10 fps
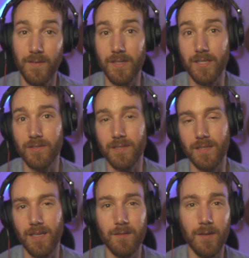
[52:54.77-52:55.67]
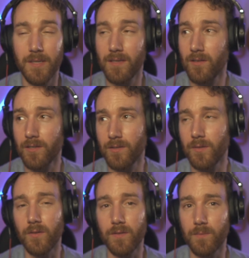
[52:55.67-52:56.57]
interesting. And I mean, gosh, who
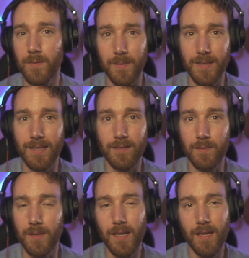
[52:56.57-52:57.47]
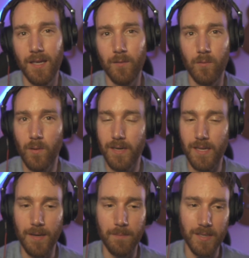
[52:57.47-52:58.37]
knows? But by that time, we're worrying
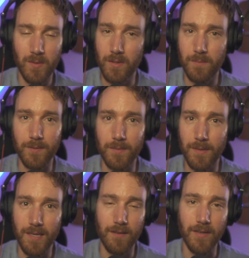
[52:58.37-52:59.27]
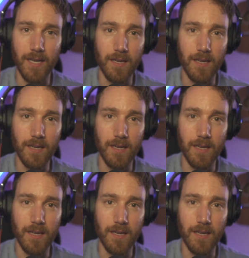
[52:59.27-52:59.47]
about Bitcoin, but we might have AI